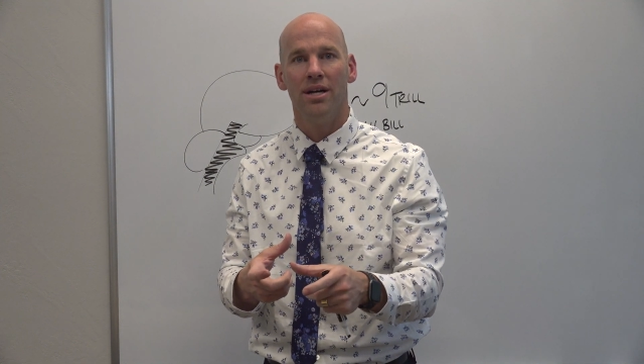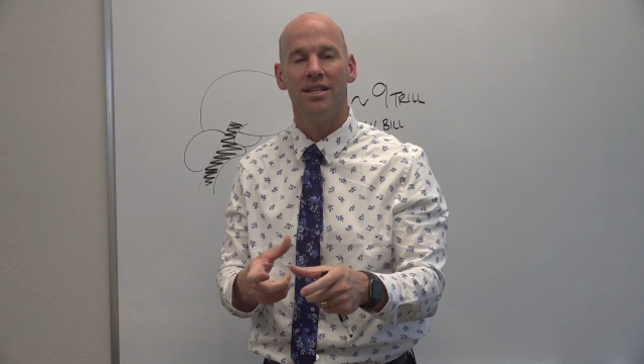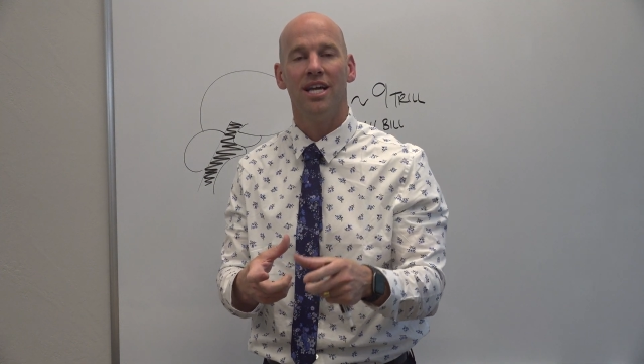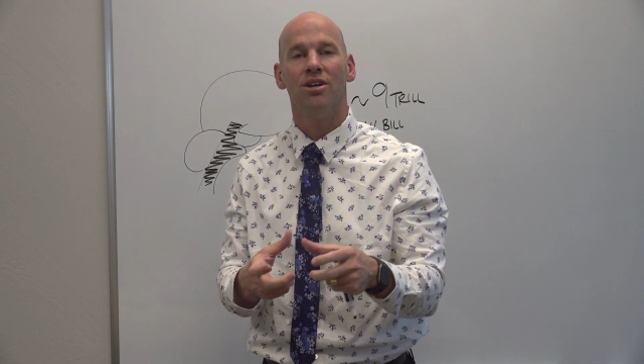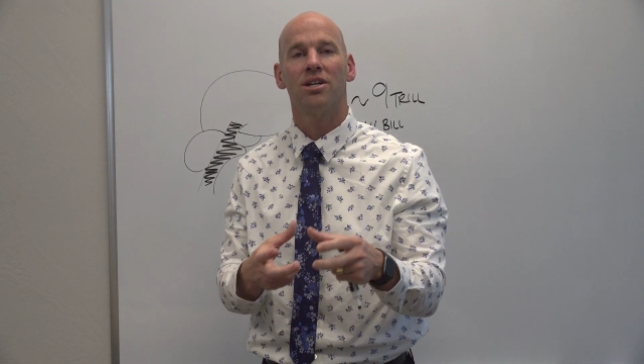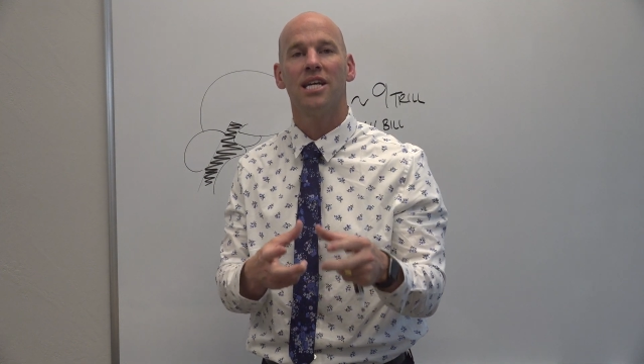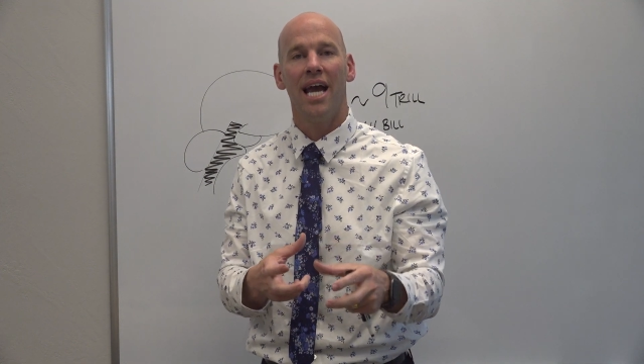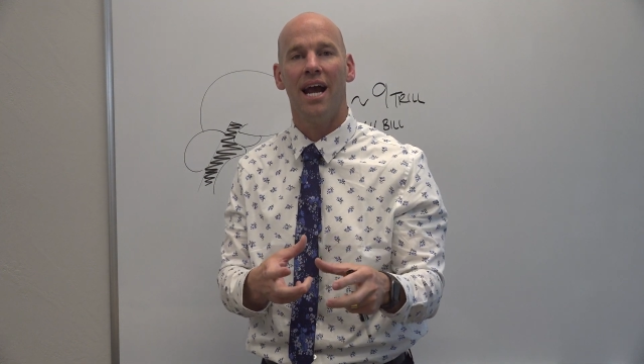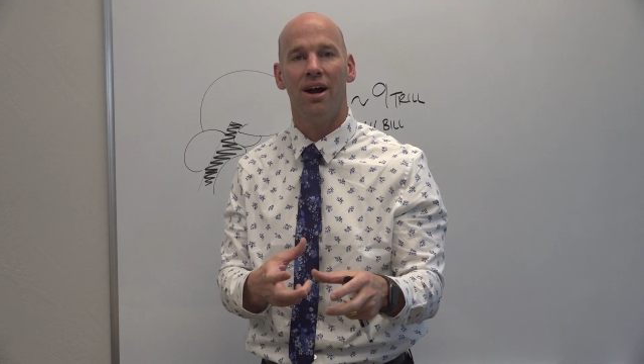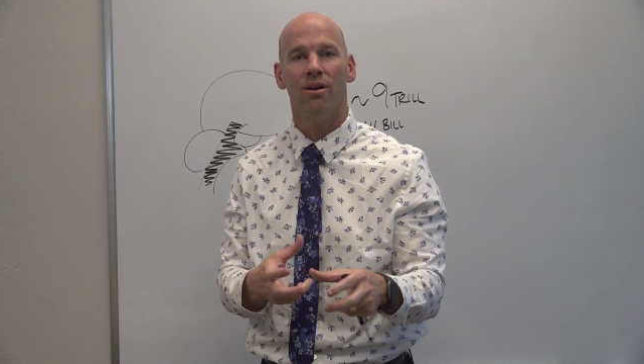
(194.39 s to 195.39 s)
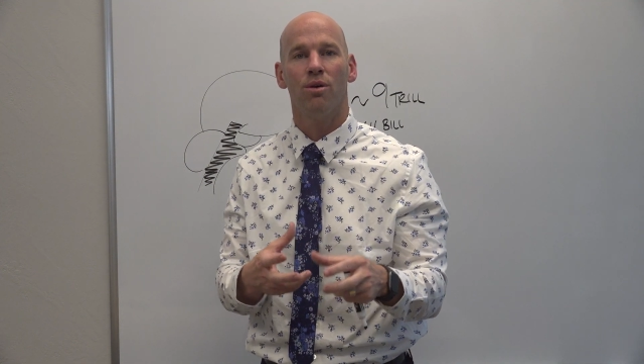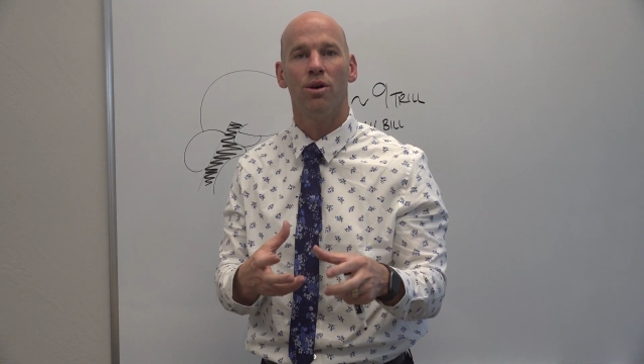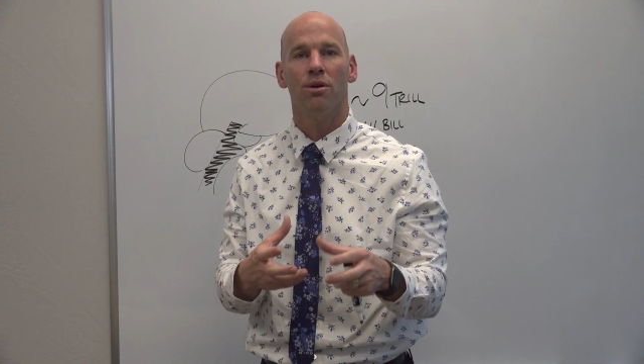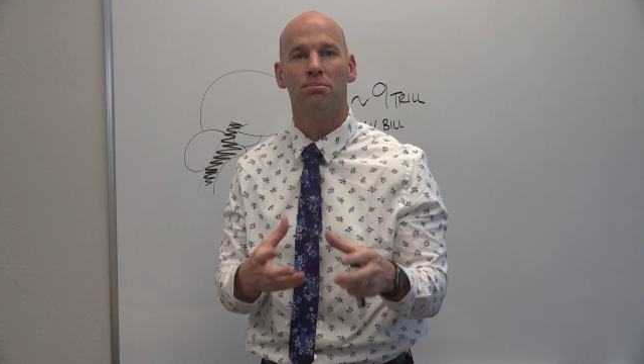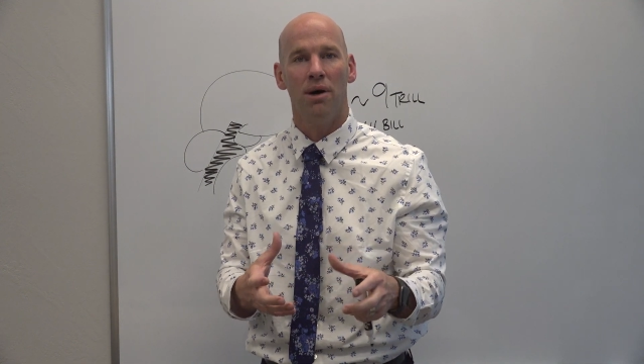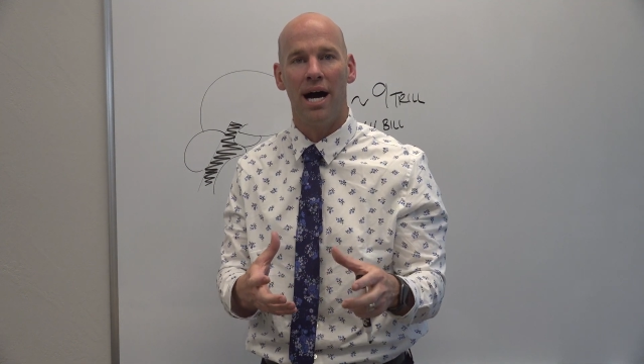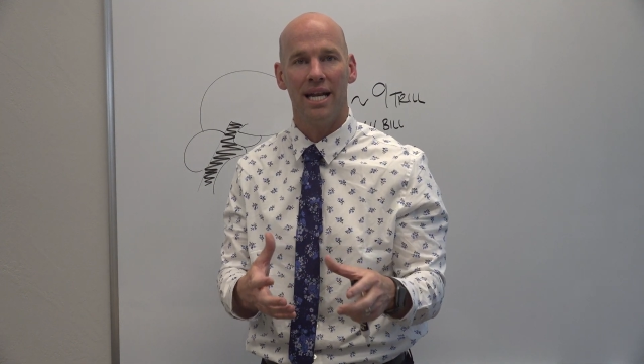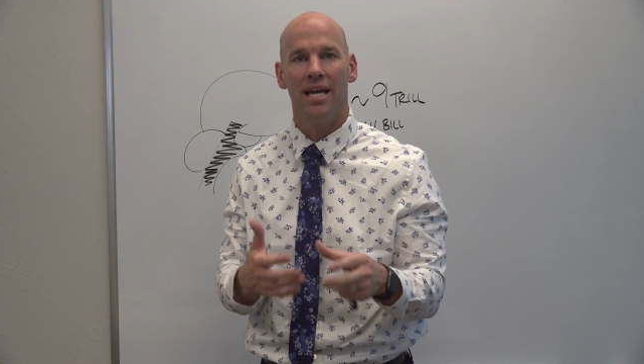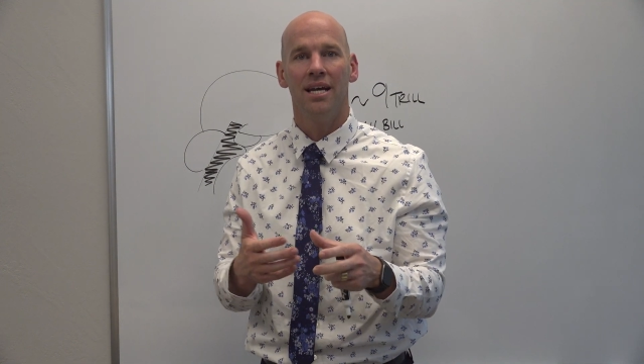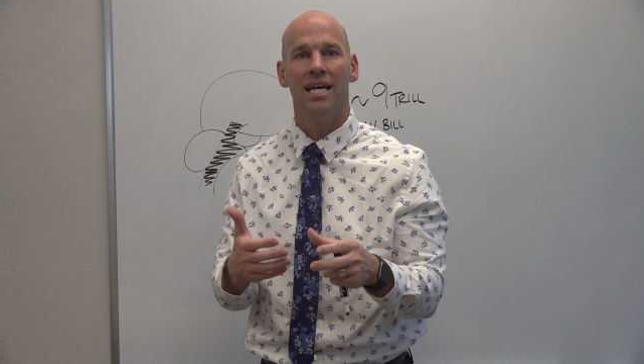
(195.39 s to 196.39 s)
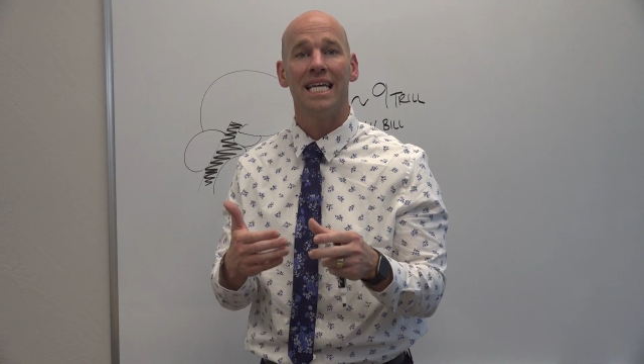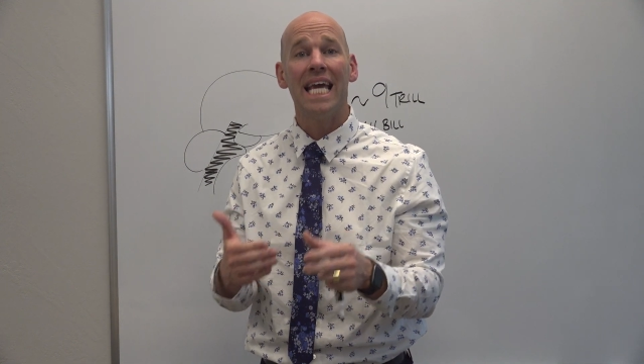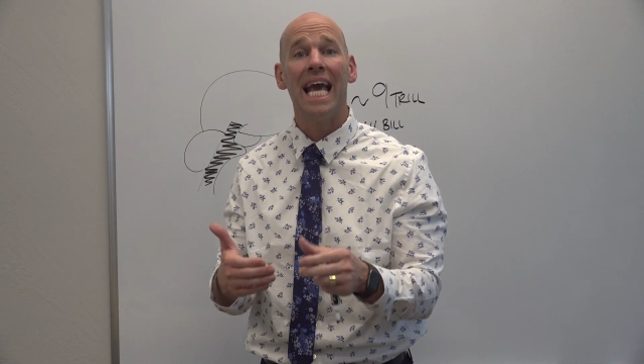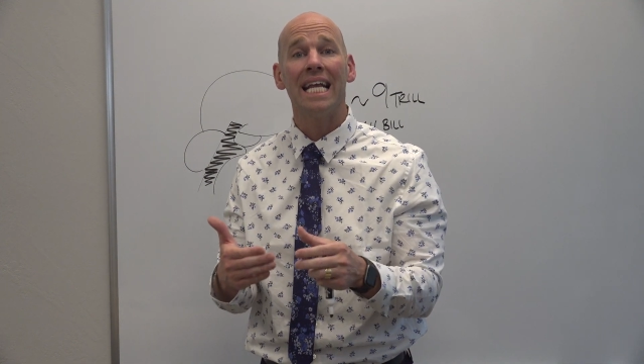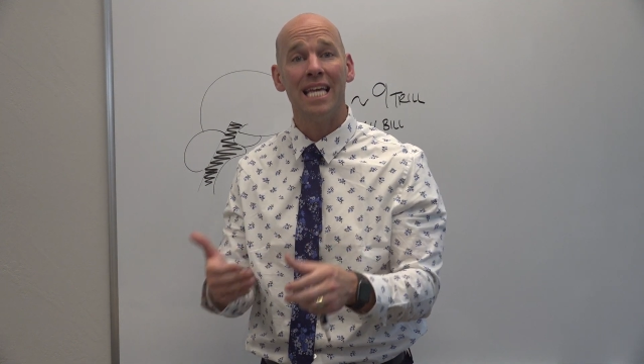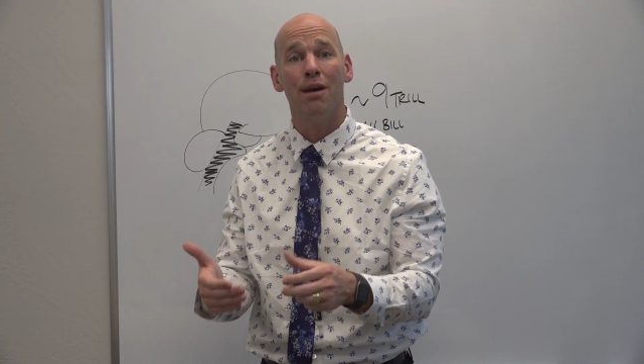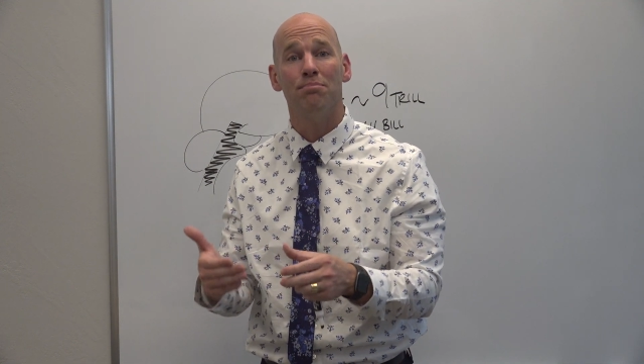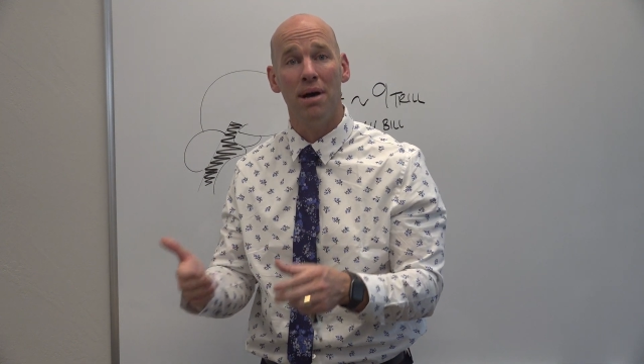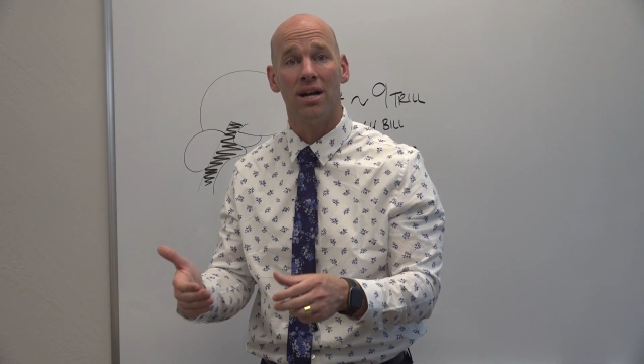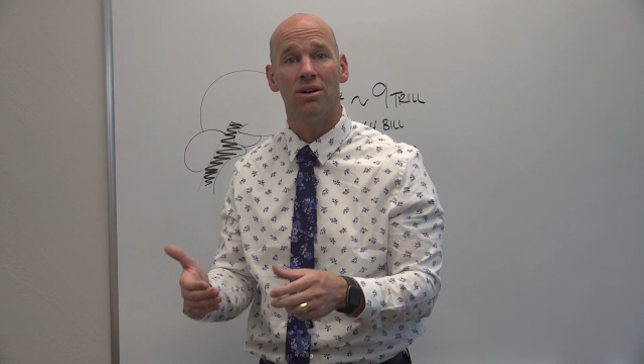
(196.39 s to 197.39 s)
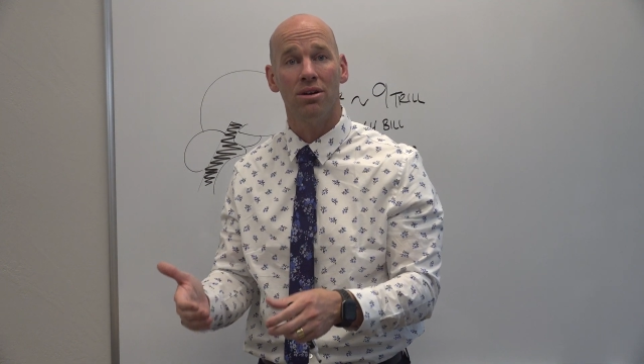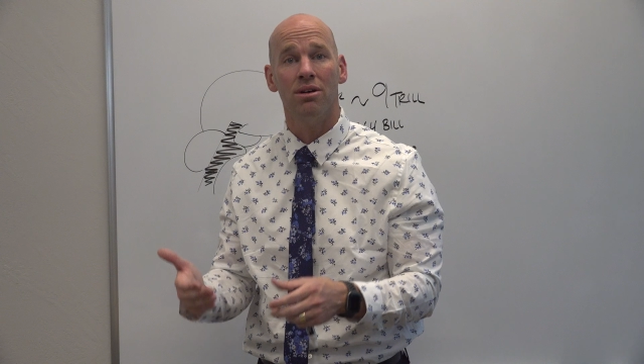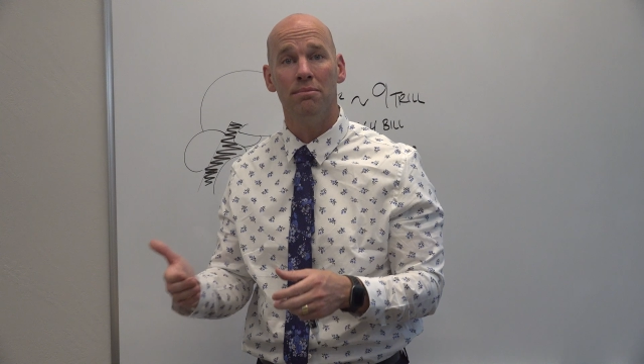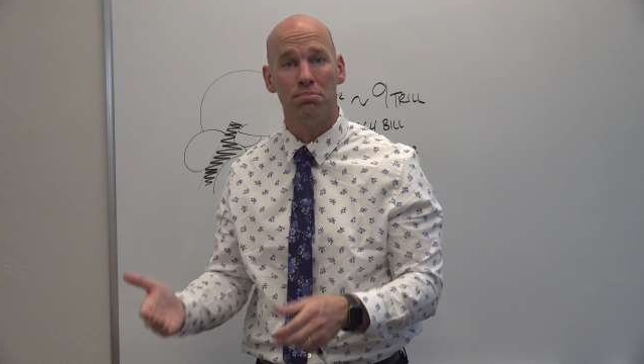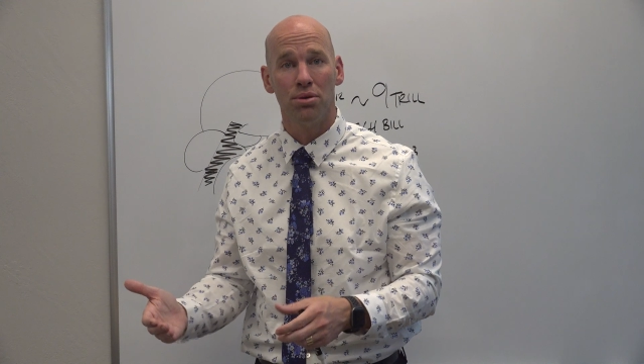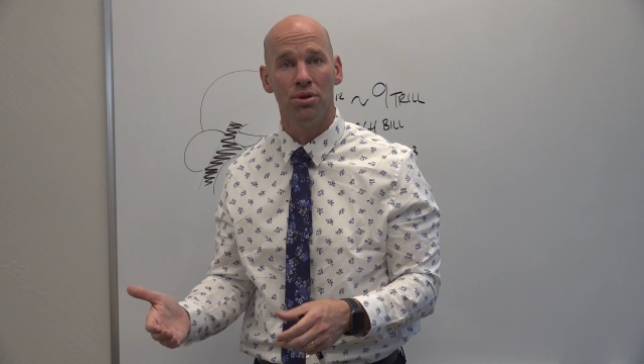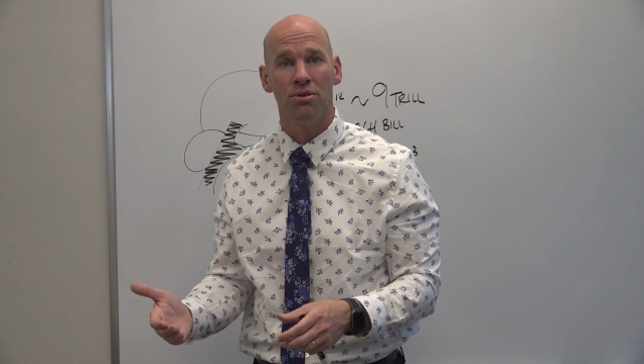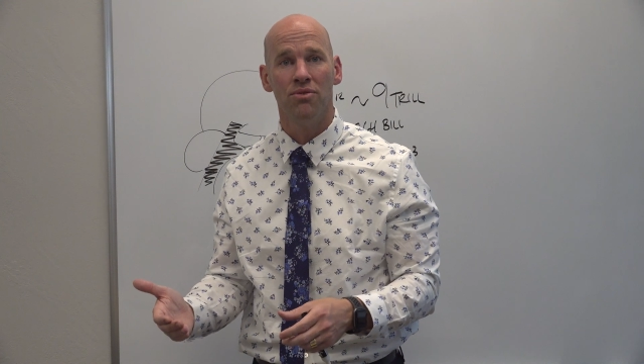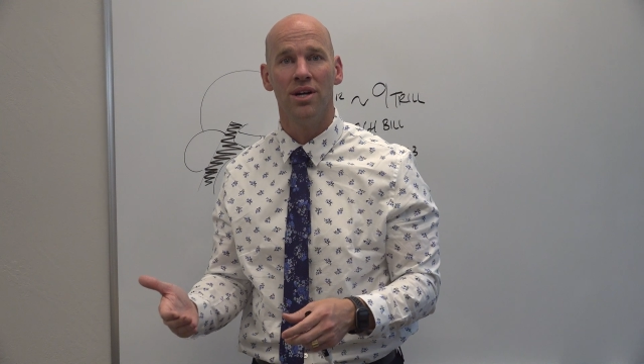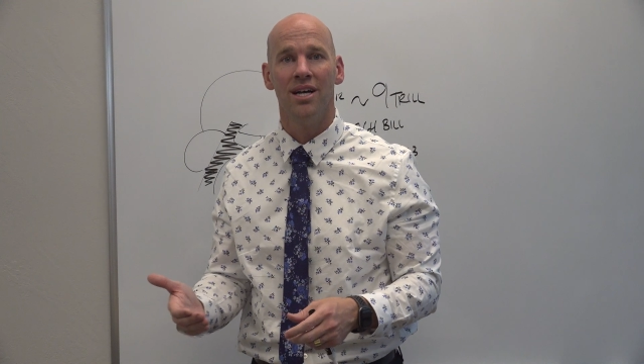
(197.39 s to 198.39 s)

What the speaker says: that your care or your body can't get better or improve.